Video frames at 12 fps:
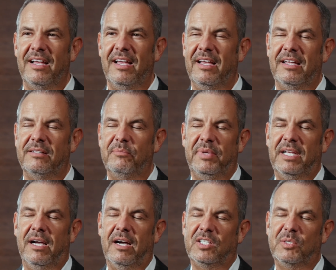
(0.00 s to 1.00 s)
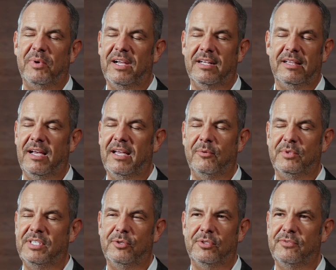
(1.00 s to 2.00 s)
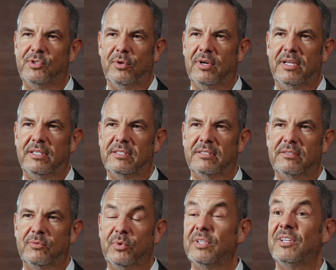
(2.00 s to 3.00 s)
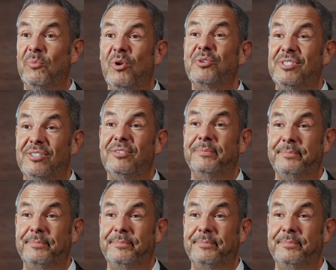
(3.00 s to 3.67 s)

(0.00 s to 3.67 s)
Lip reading: And being hugged by a client with tears of joy is really emotional.